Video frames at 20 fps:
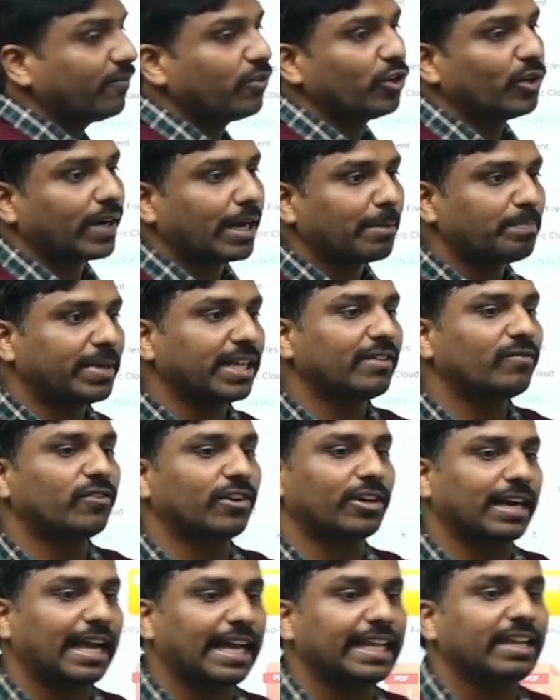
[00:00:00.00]
are opting for
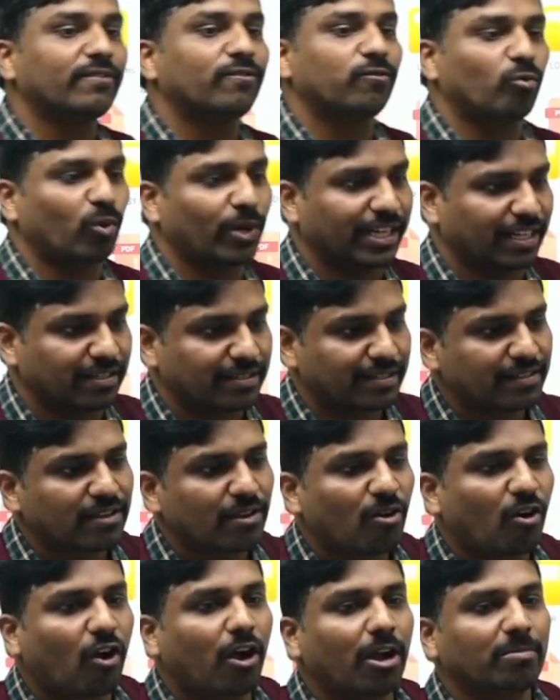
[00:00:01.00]
IFOS,
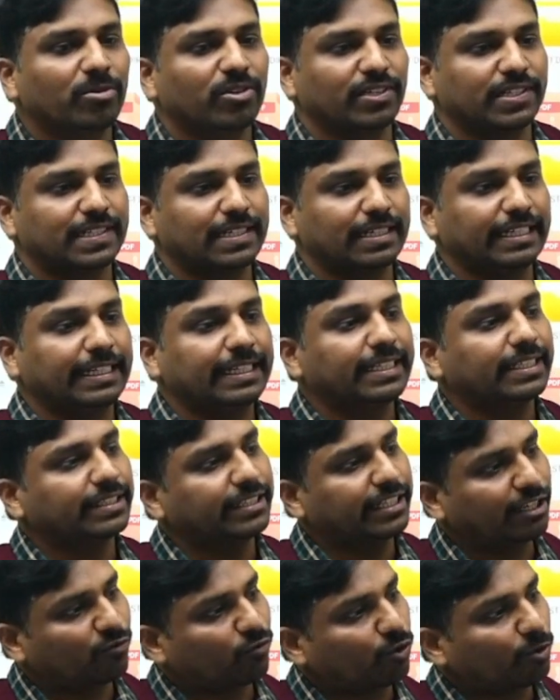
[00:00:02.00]
obviously there
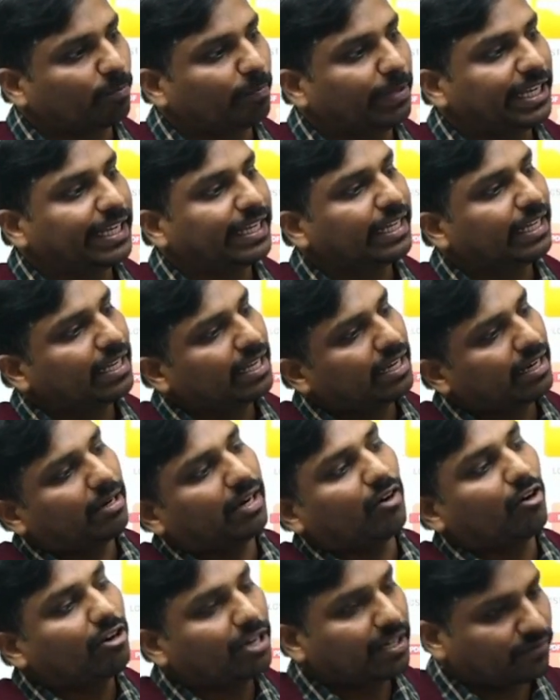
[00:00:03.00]
would be a
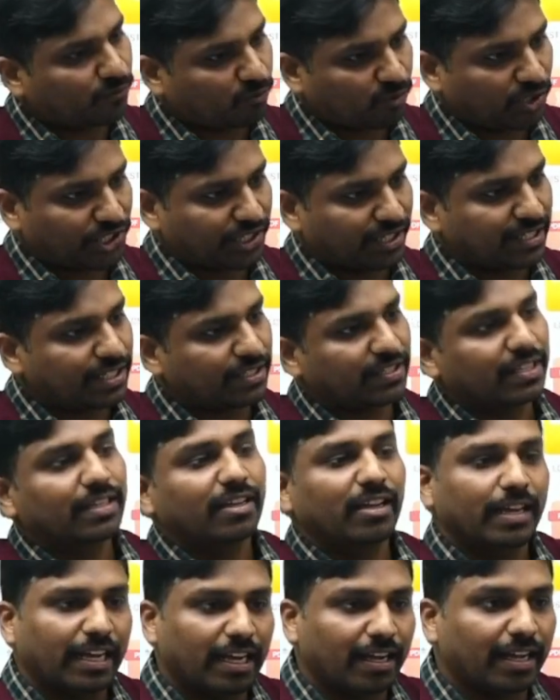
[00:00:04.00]
lot of questions
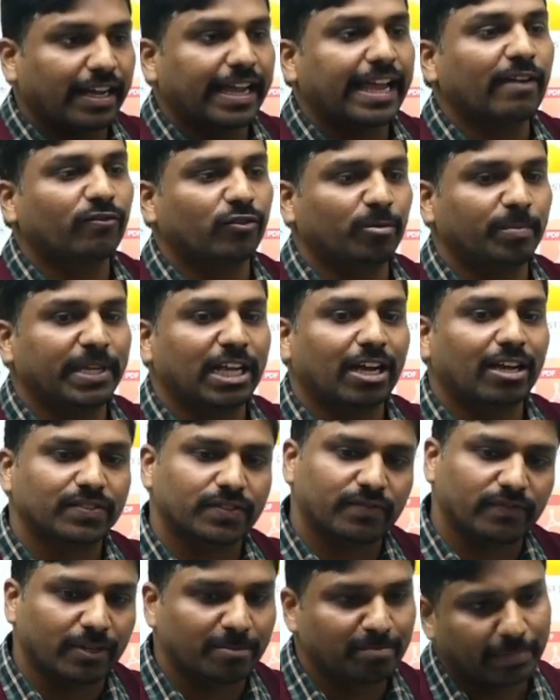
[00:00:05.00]
have to be asked
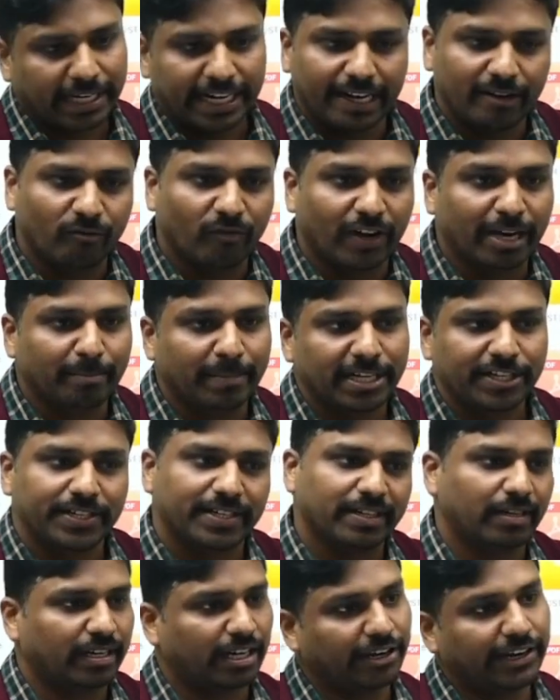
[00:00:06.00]
from environment
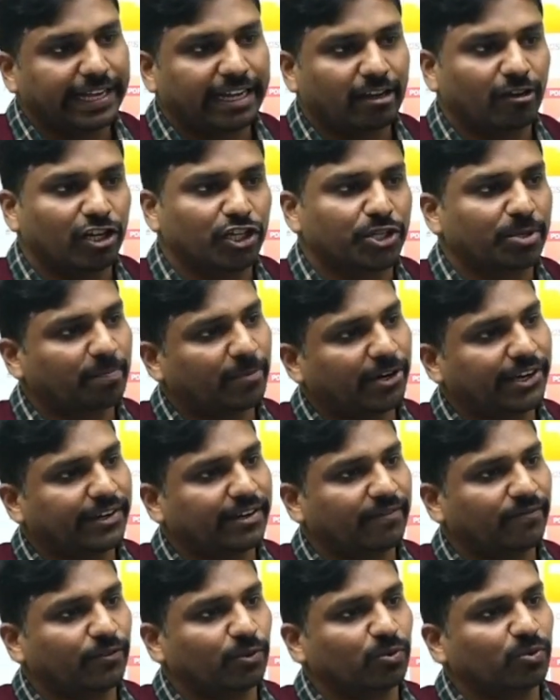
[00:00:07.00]
and ecology point of
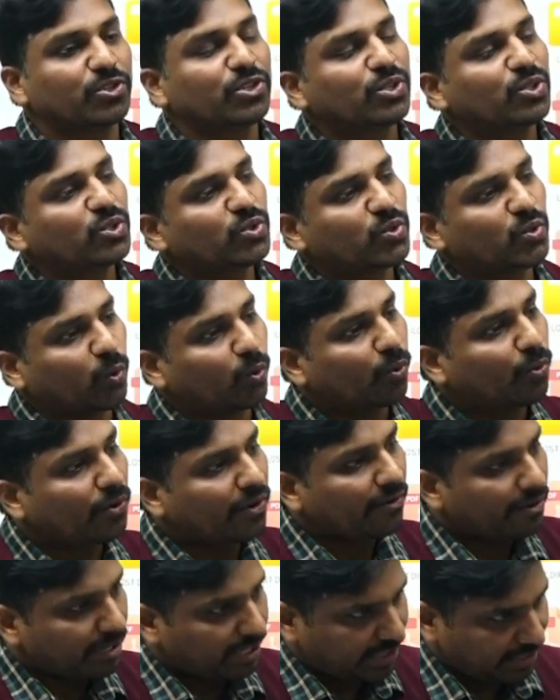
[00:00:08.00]
view. So
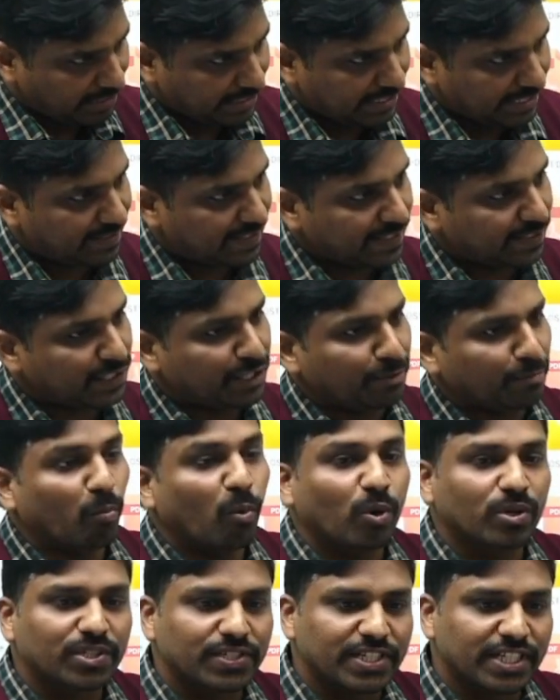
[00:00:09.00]
this is the
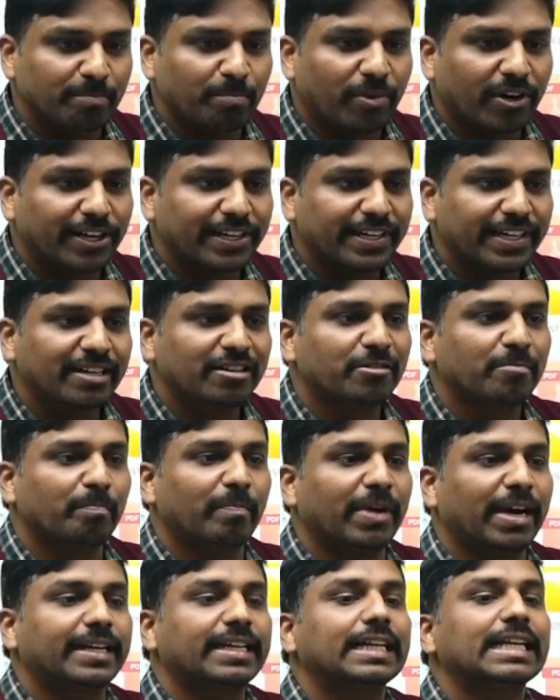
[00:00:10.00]
most important,
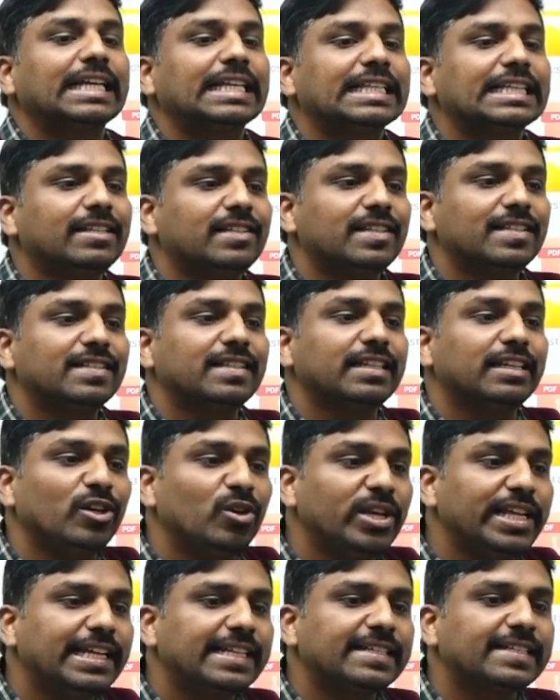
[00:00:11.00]
but this is the
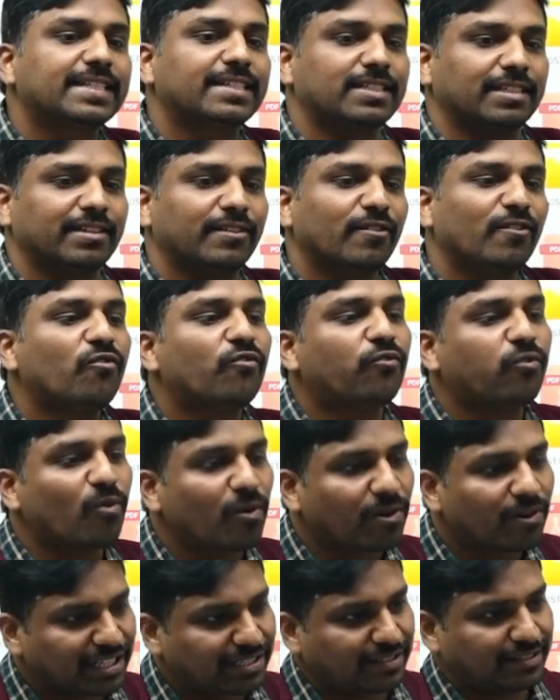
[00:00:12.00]
least
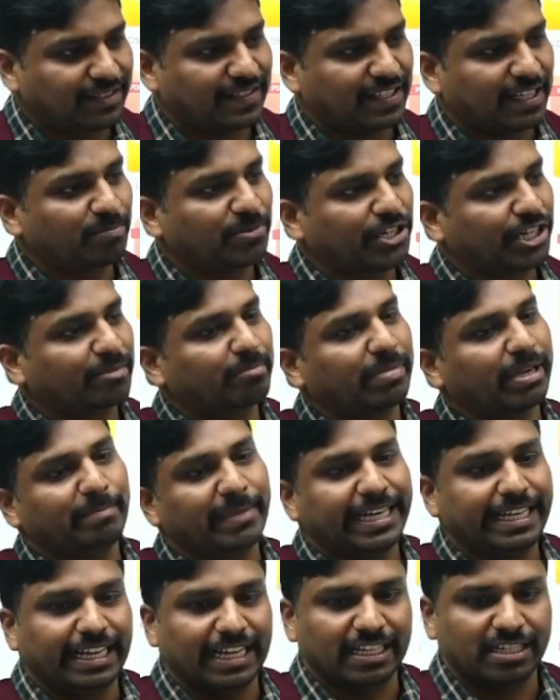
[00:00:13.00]
focused subject by many
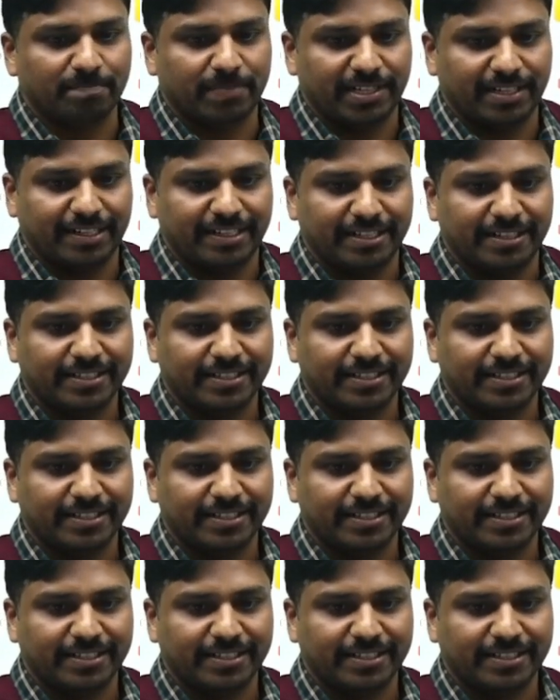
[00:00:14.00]
aspirants.